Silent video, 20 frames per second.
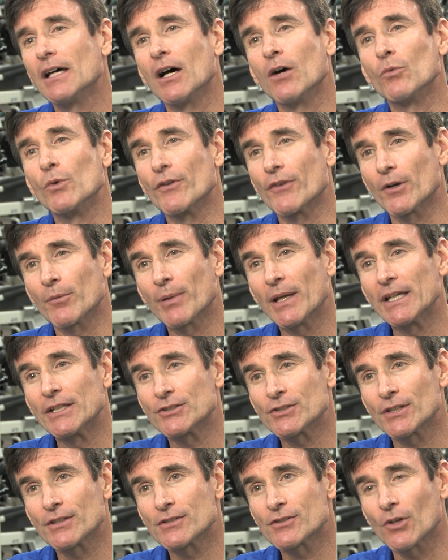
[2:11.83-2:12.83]
with our
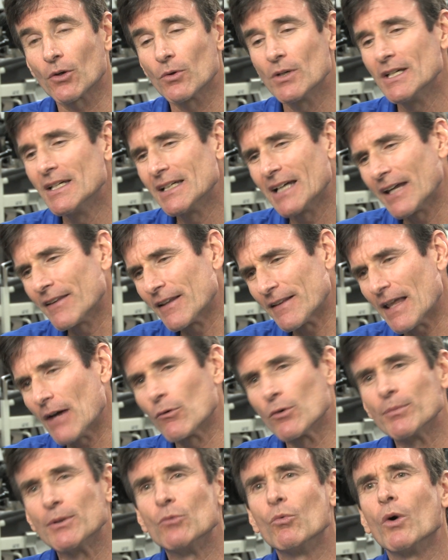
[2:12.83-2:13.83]
patients. So I think
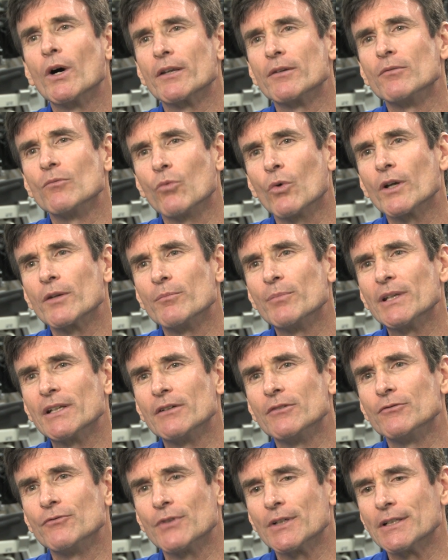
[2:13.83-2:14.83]
that would be one bit
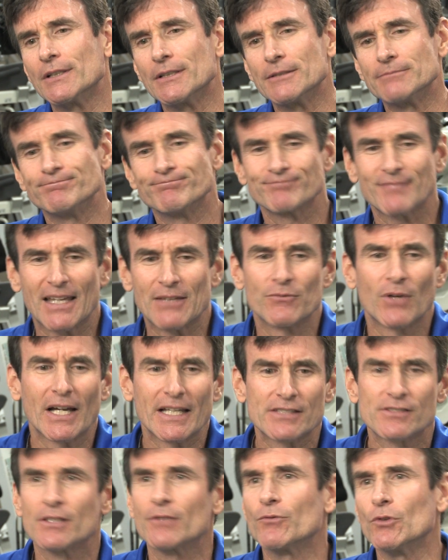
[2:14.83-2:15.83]
of
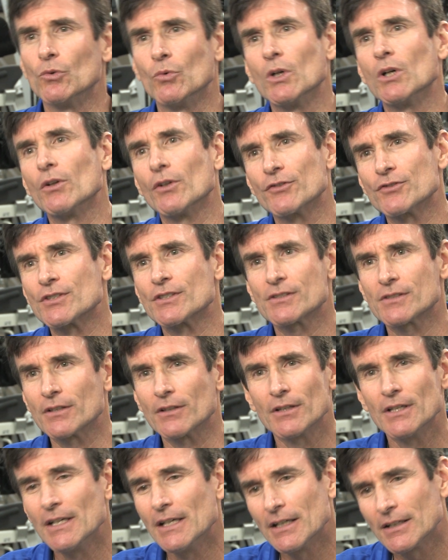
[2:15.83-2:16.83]
advice, if you will, is just
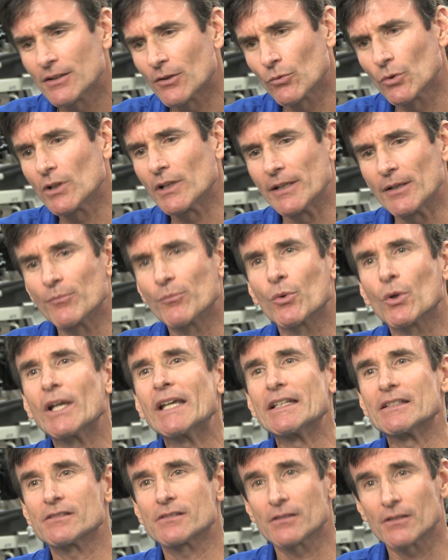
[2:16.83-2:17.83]
to really
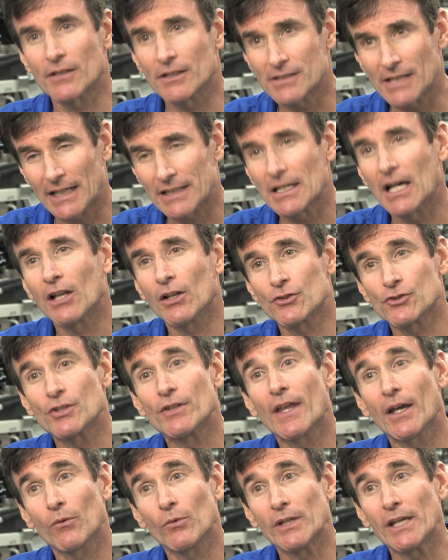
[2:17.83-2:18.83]
embrace the technology
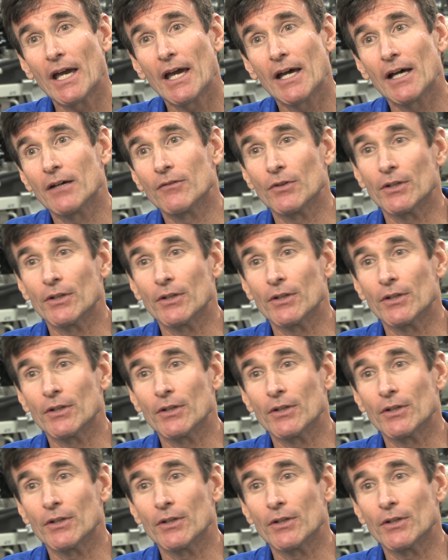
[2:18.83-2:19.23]
that we have.